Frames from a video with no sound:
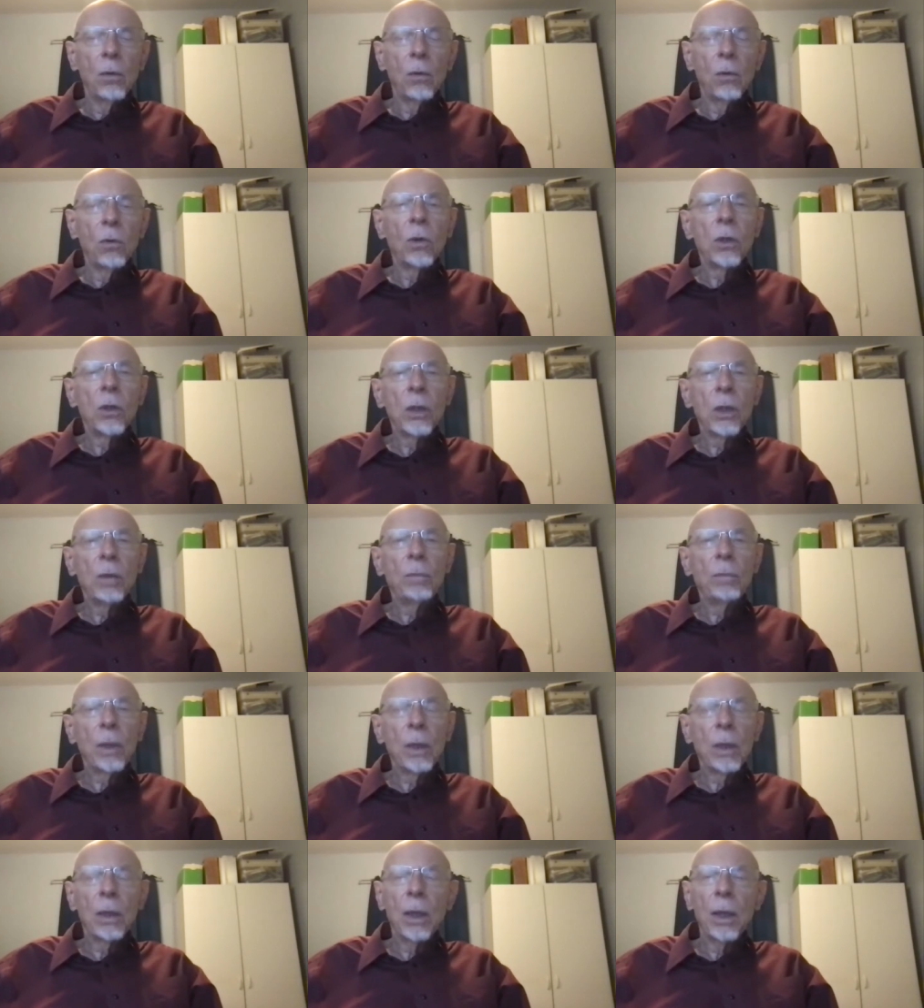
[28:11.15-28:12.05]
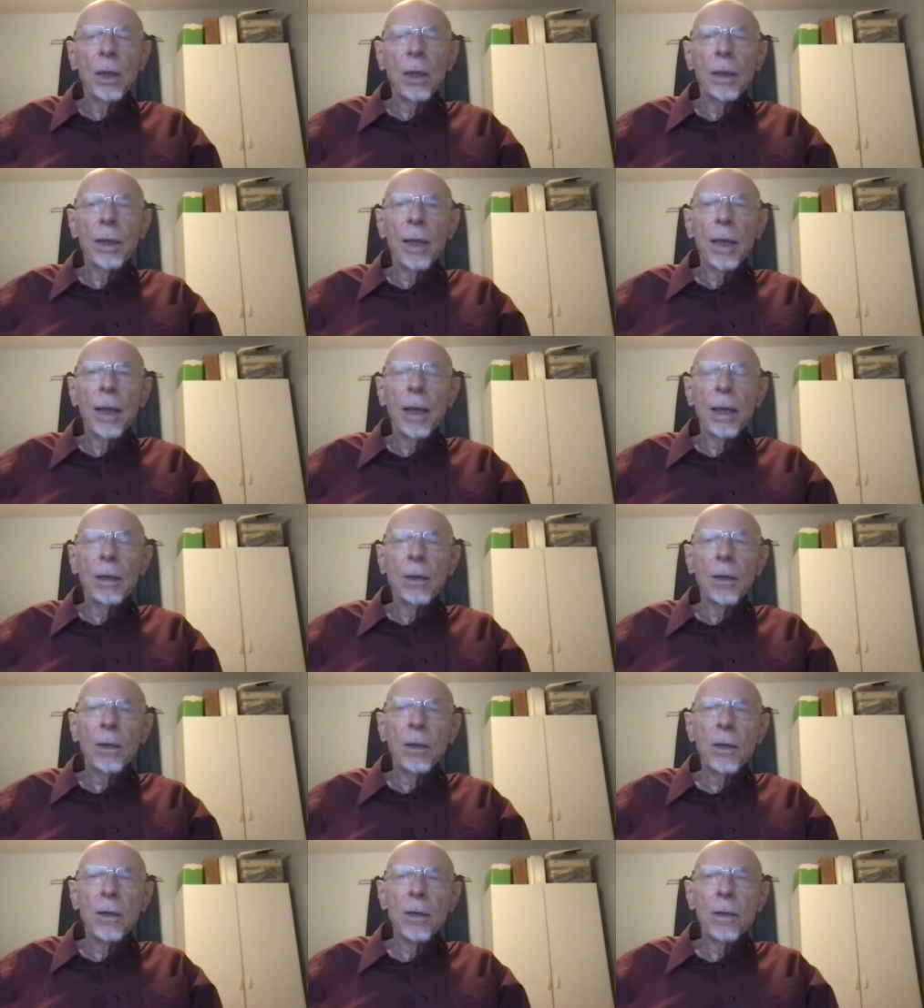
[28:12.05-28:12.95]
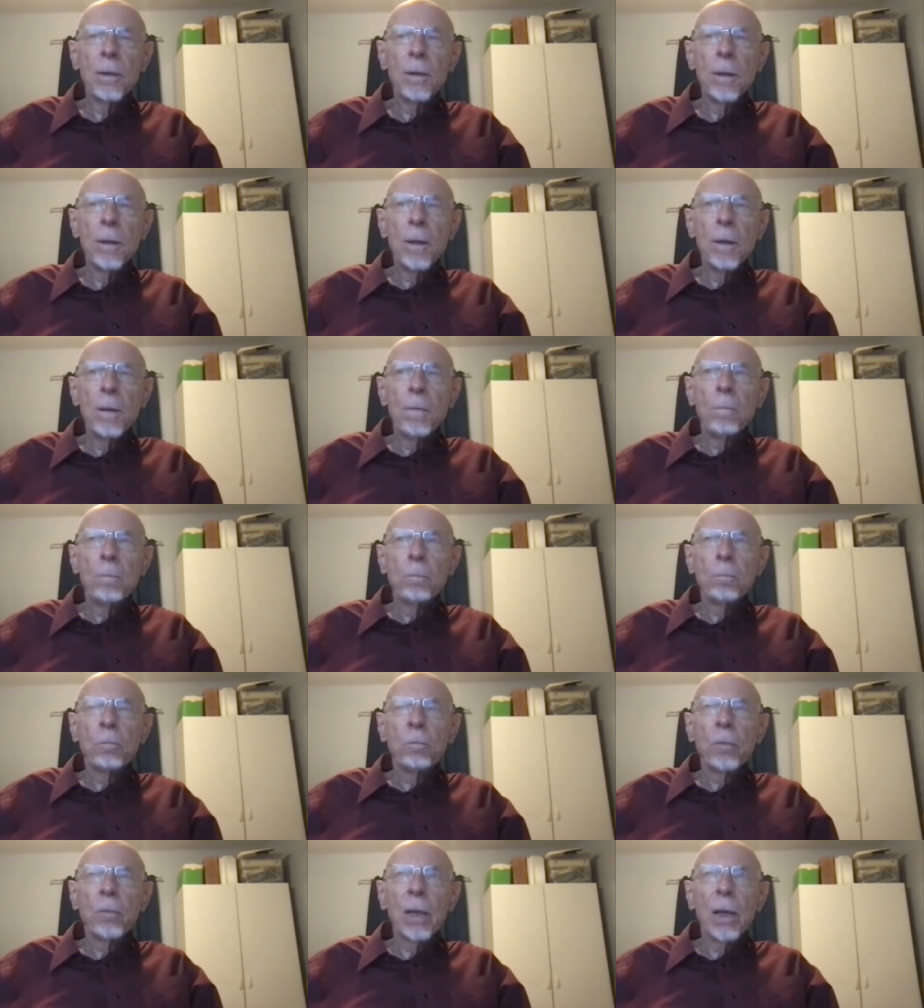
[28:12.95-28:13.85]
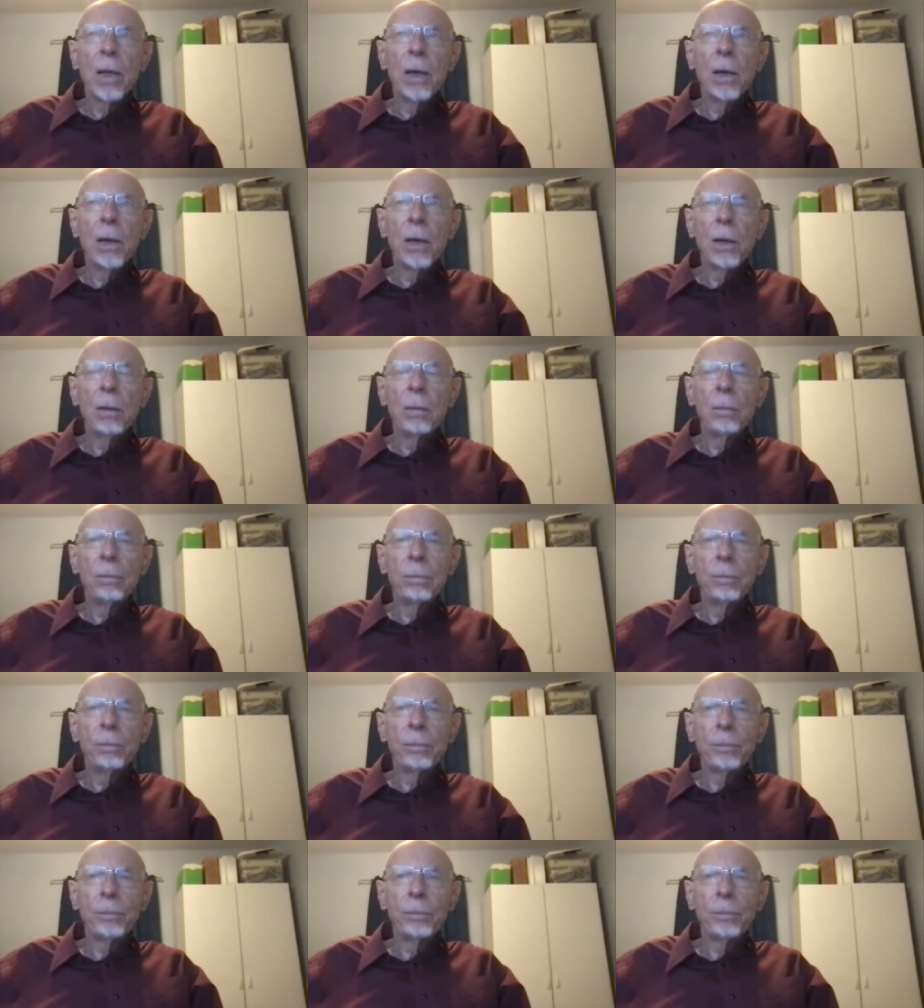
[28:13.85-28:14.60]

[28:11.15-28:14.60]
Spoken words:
or something like that. Um,